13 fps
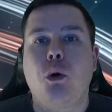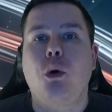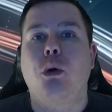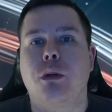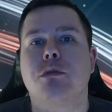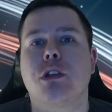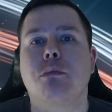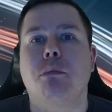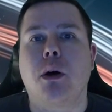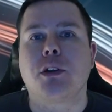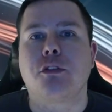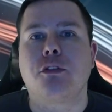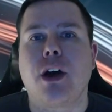for them to
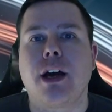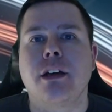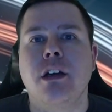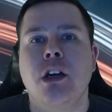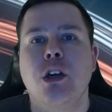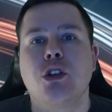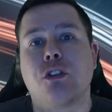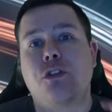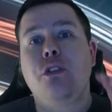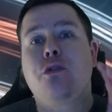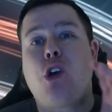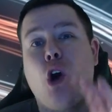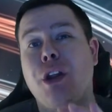modify. So if
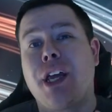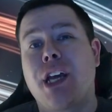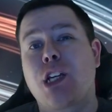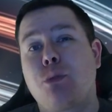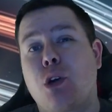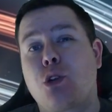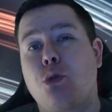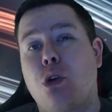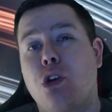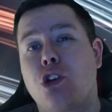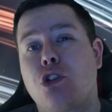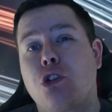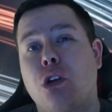you've got an Xbox
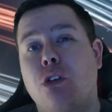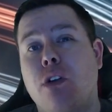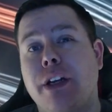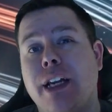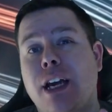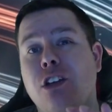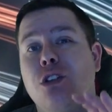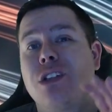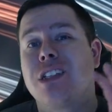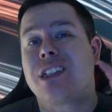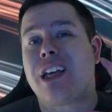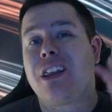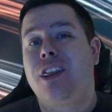One controller right now, you
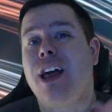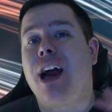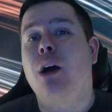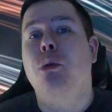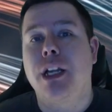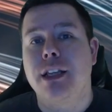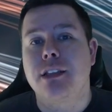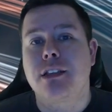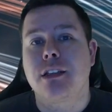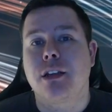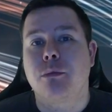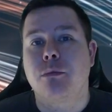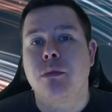can send that one
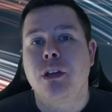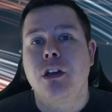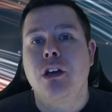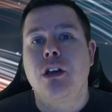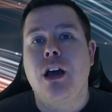into them.